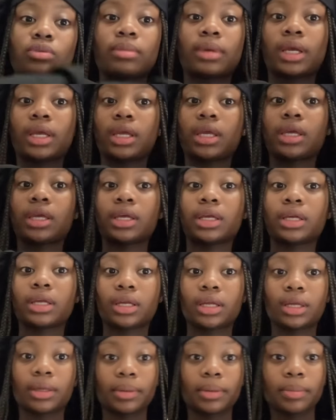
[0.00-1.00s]
my
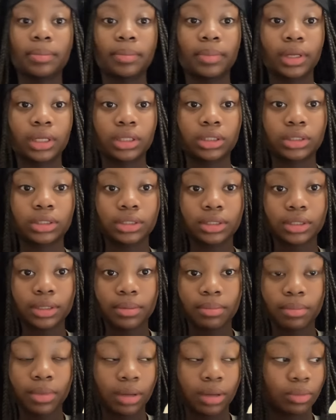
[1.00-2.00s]
hair but
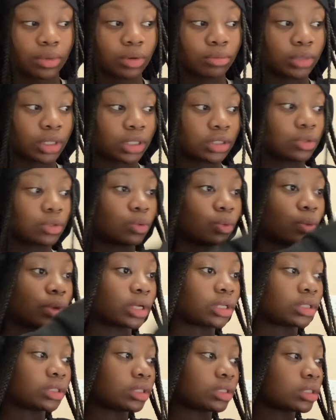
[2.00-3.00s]
my mom doesn't
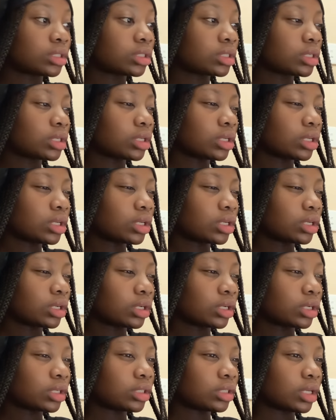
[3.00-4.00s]
want
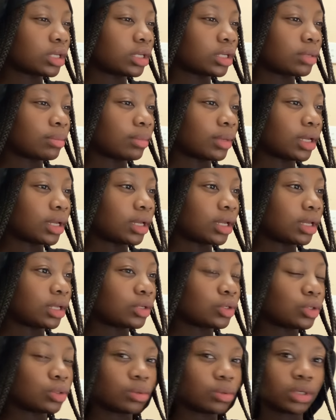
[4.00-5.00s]
so i did my hair
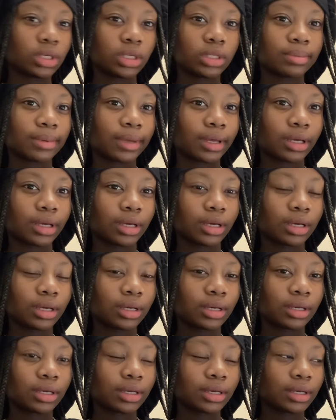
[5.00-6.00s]
two weeks back
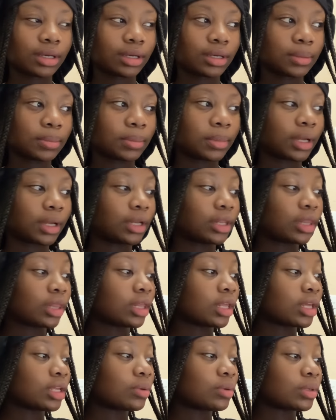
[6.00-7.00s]
but
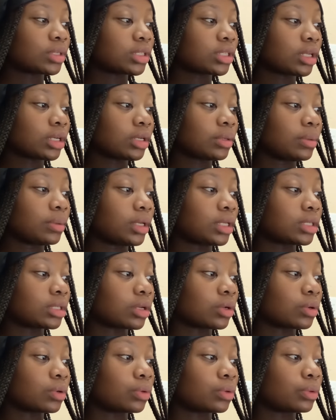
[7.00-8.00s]
it was three weeks
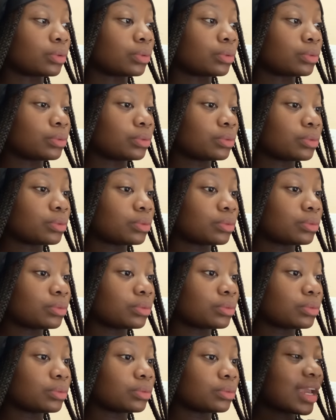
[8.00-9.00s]
ago
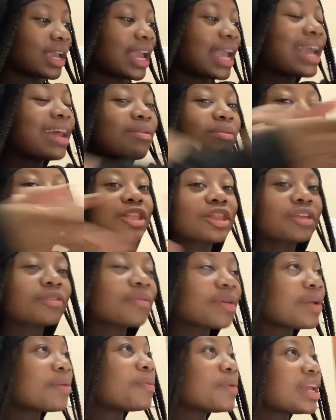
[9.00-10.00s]
it was
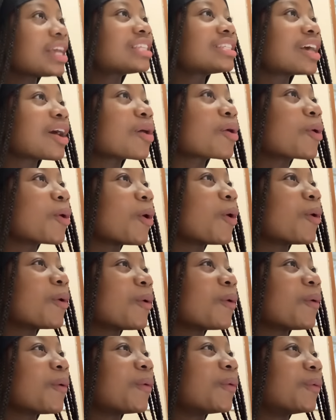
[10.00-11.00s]
three weeks
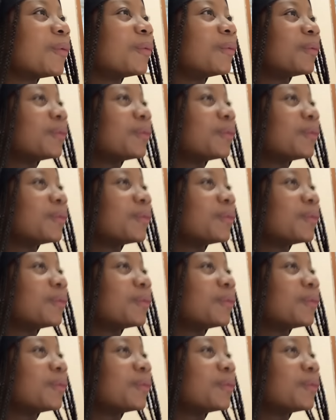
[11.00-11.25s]
ago